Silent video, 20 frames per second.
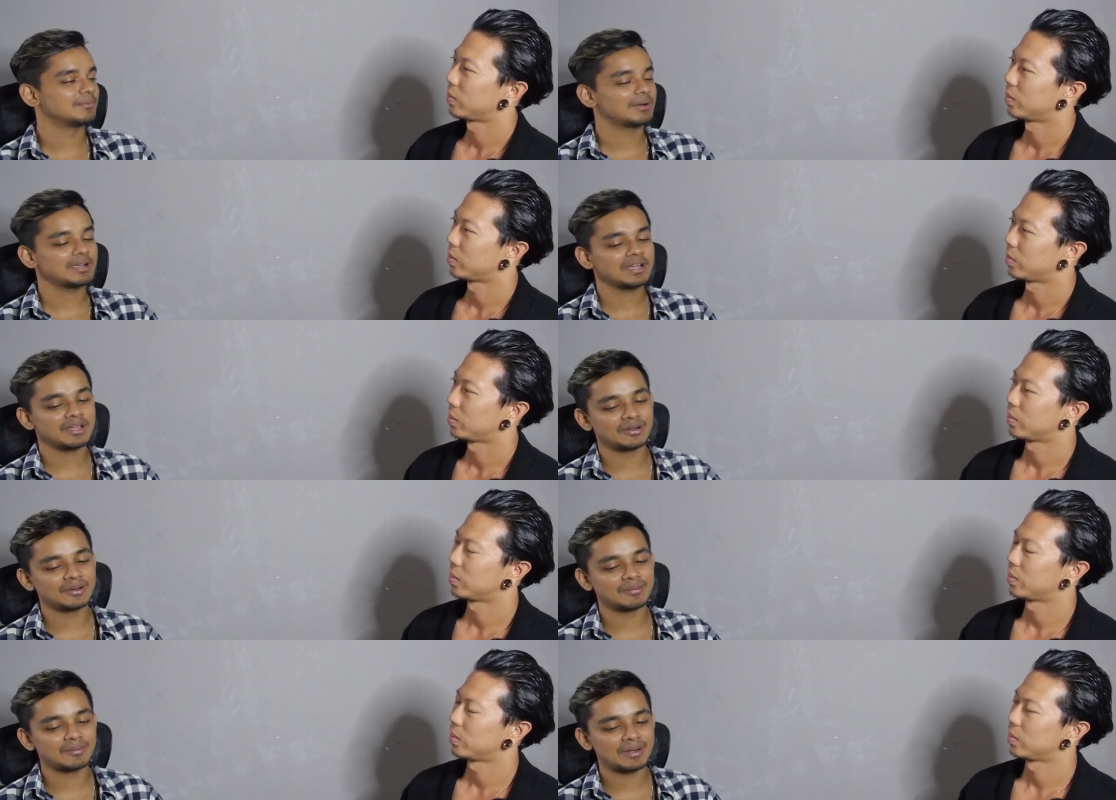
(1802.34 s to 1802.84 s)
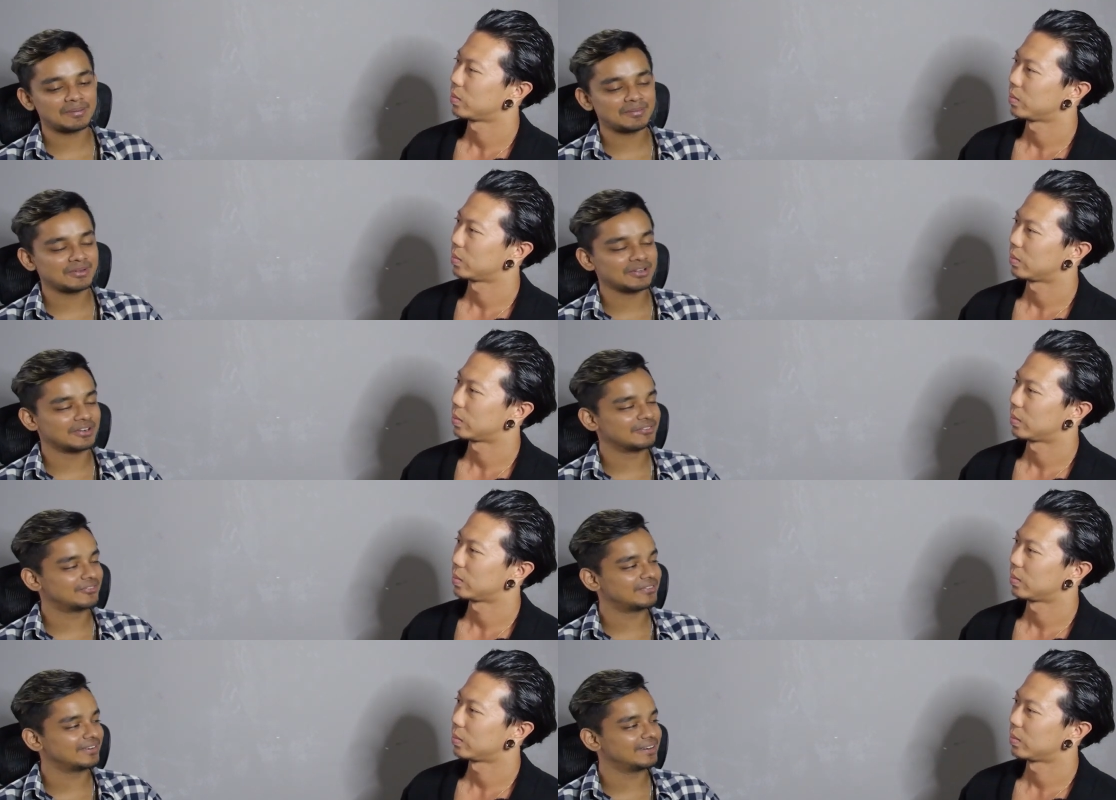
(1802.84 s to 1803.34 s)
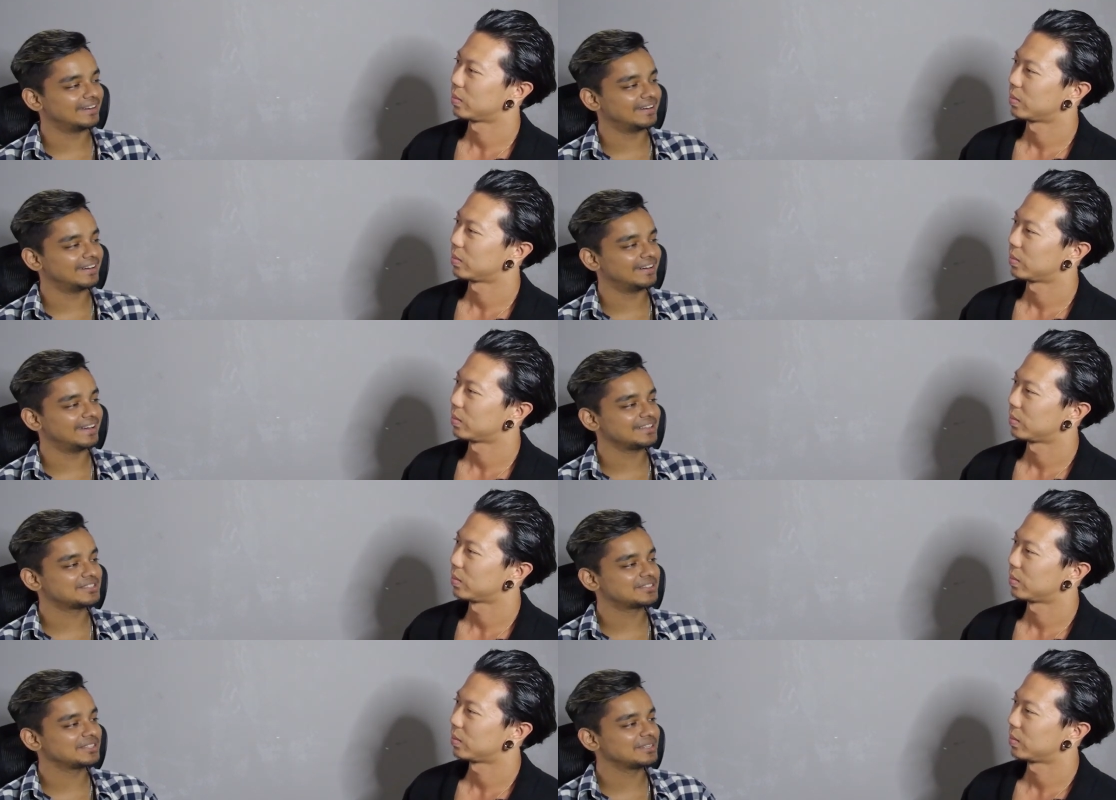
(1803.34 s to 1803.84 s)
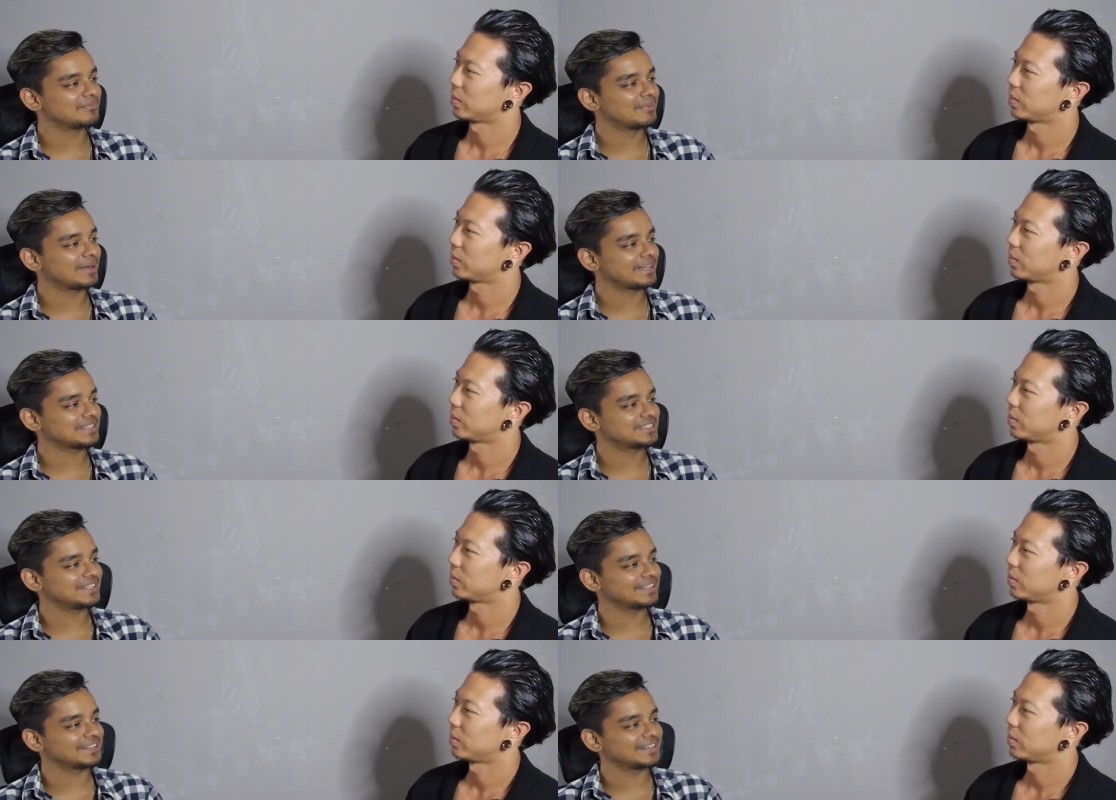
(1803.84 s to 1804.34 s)
Speaker 1: But yeah, it reminds me of actually
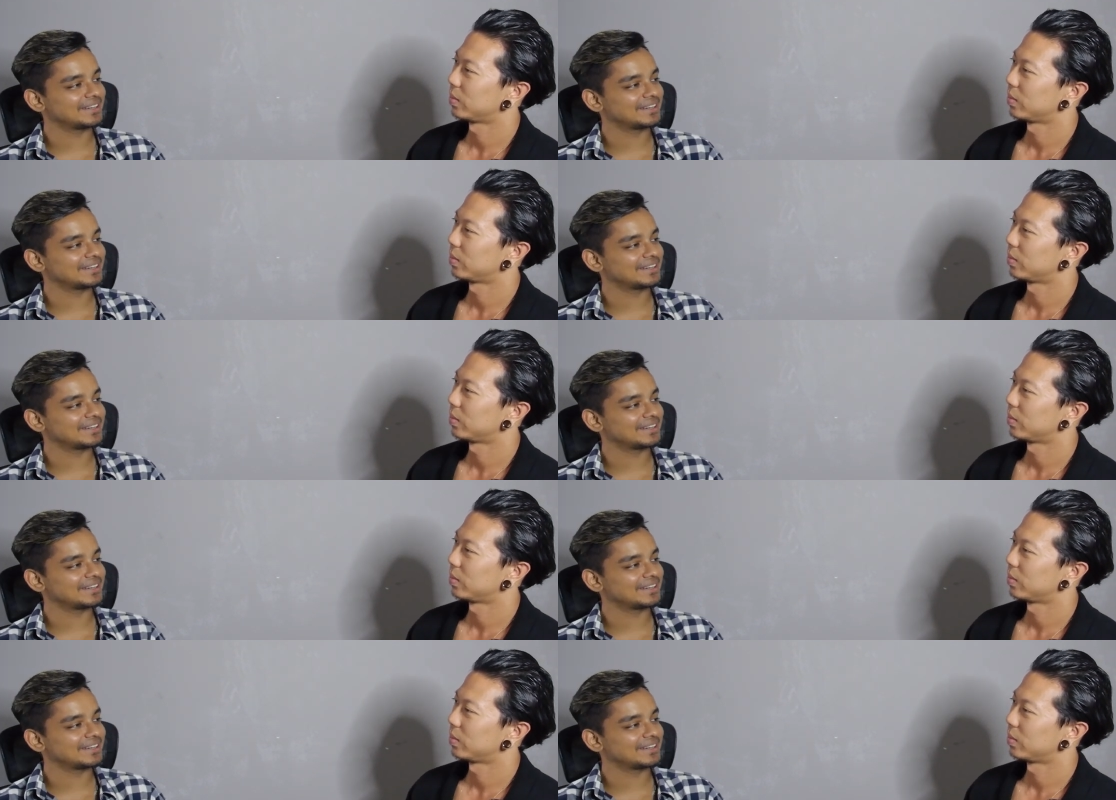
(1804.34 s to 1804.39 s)
Mike Chang,